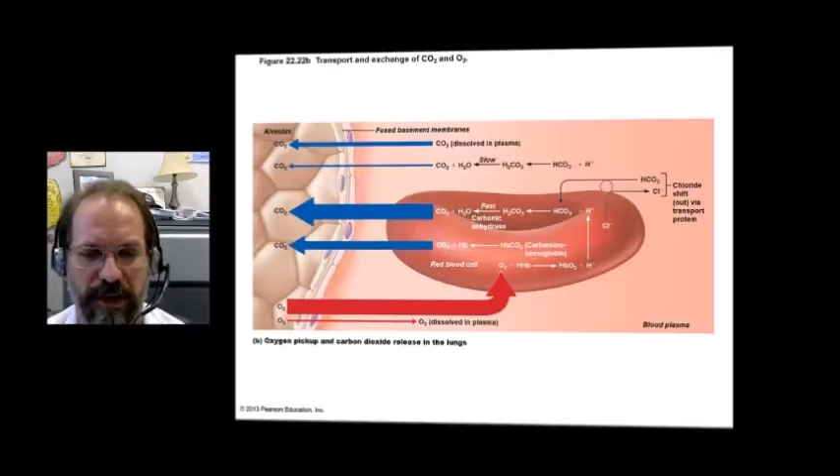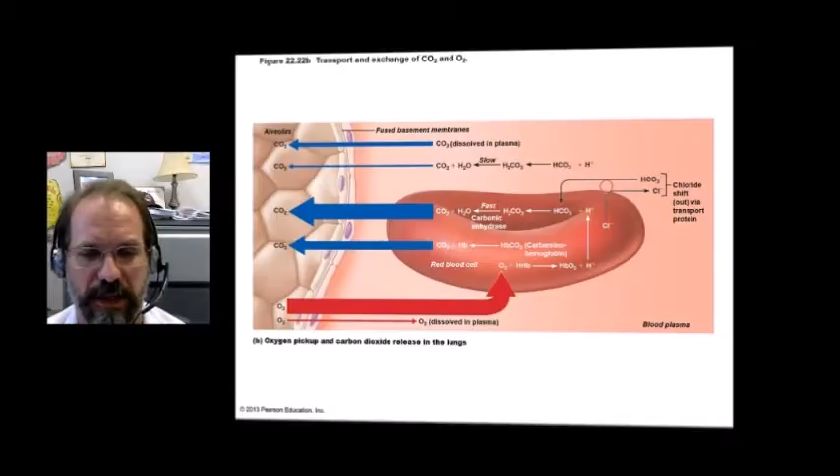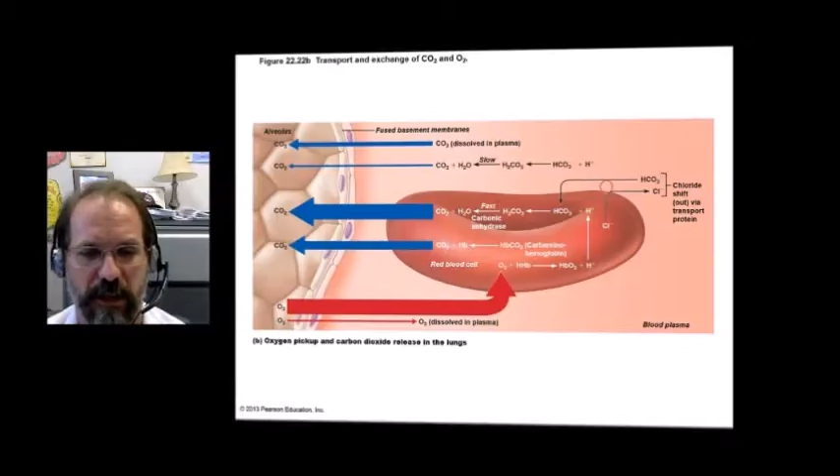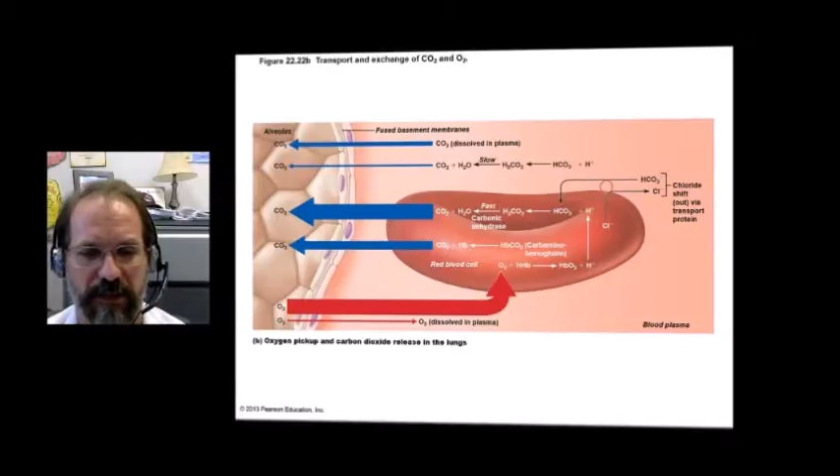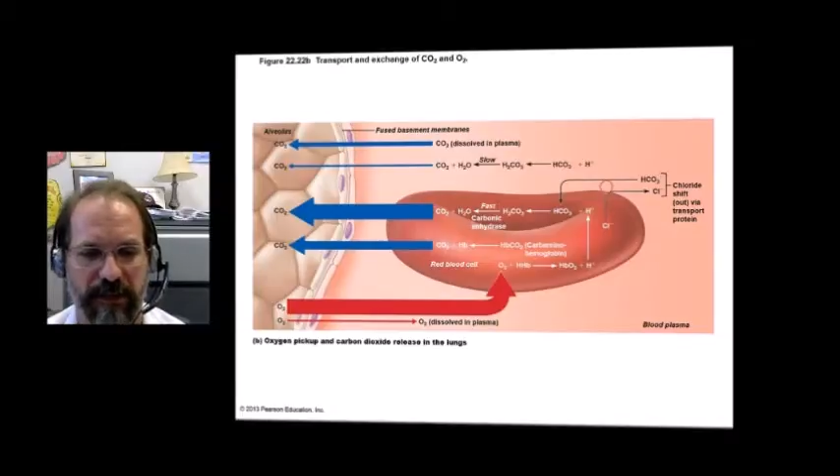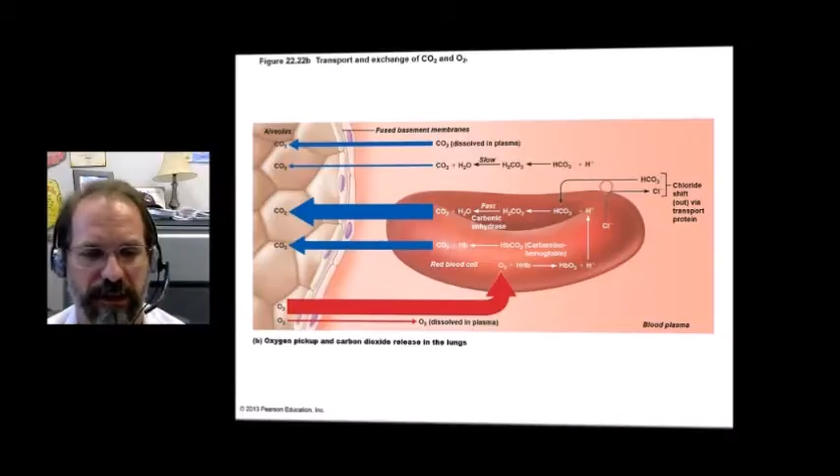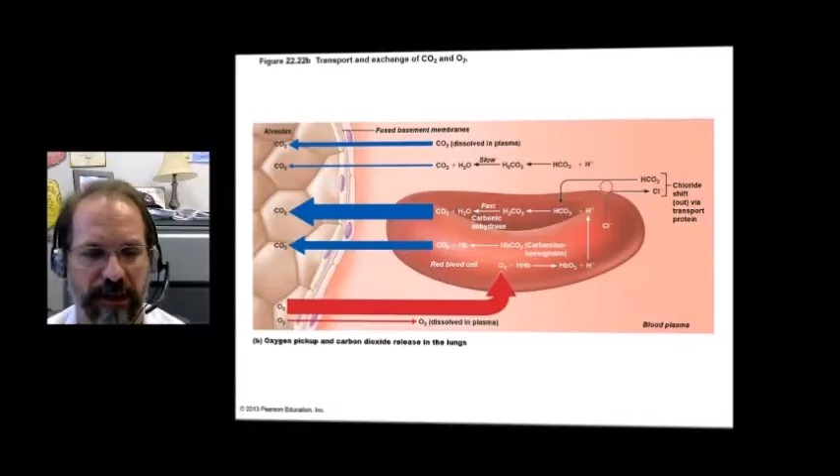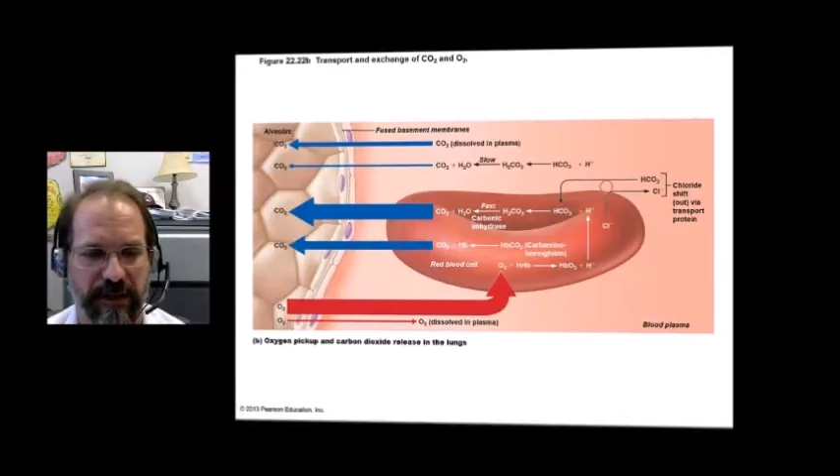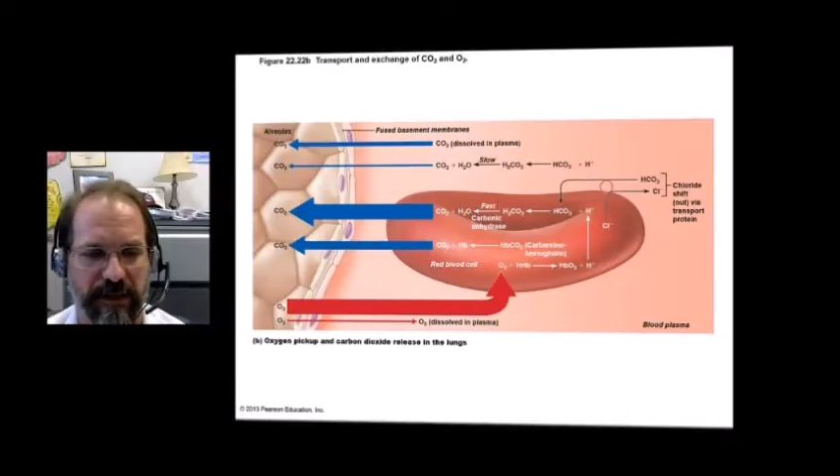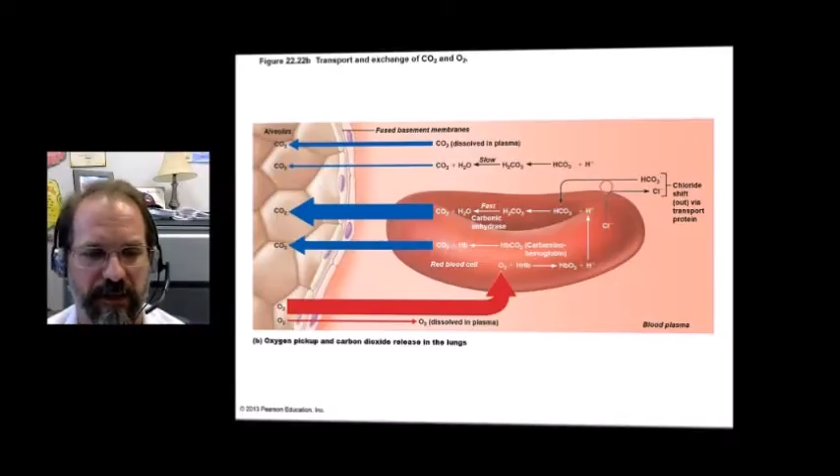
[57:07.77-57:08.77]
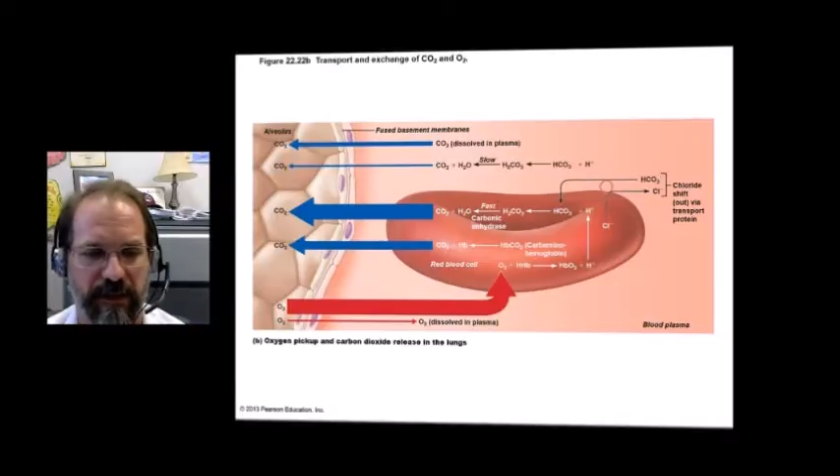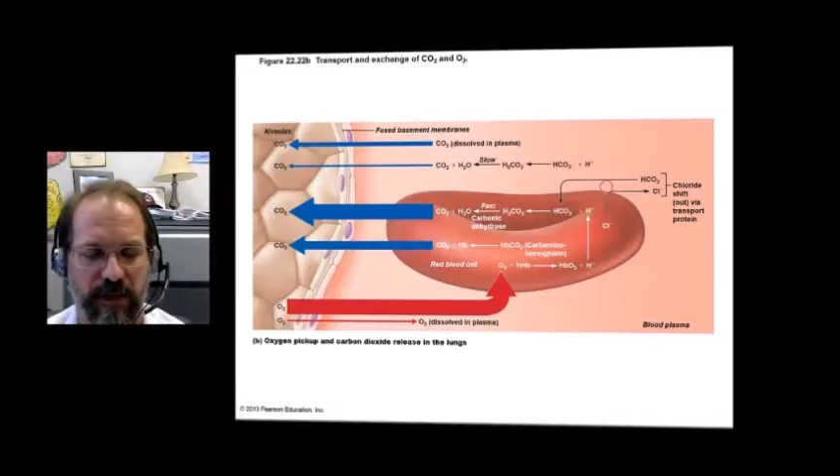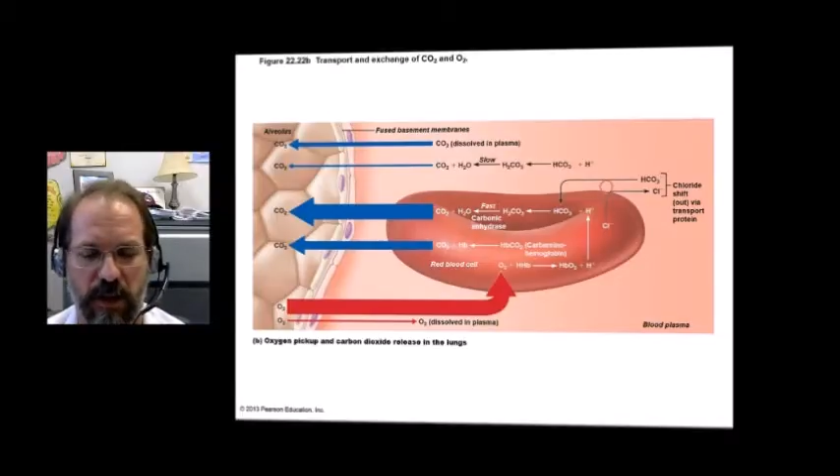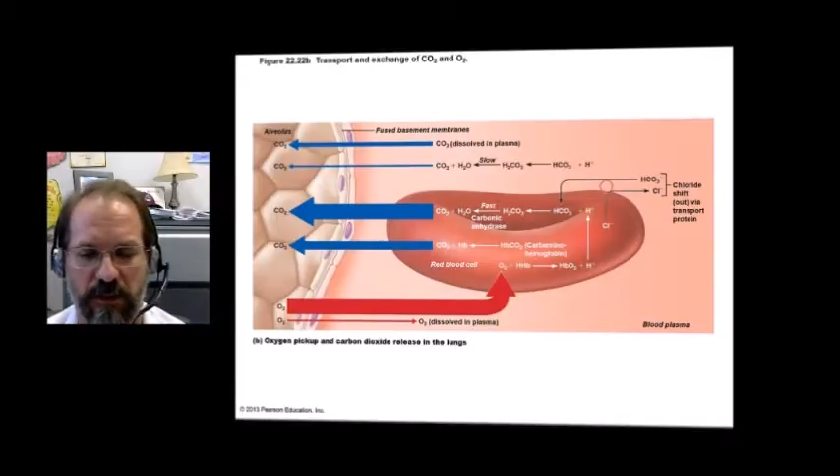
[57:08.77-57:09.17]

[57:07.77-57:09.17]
and now we vent the CO2